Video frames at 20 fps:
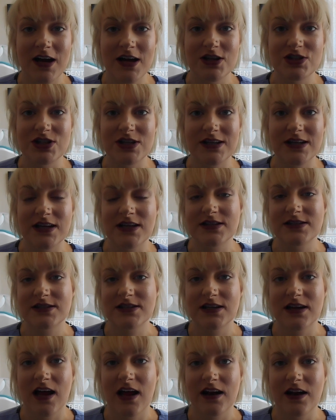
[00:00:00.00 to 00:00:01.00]
hygienist
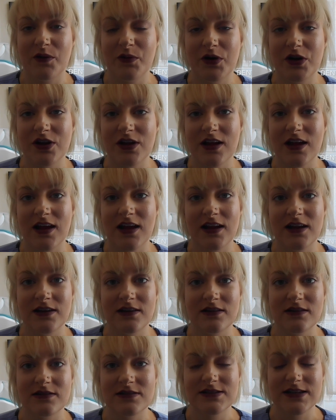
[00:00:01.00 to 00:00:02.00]
and I work in
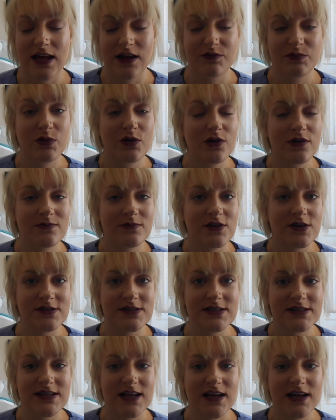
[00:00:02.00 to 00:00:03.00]
Southport in
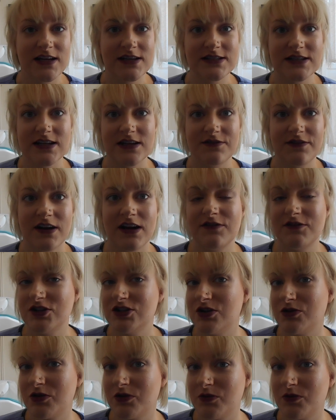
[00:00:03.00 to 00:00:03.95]
Merseyside. If any of you don't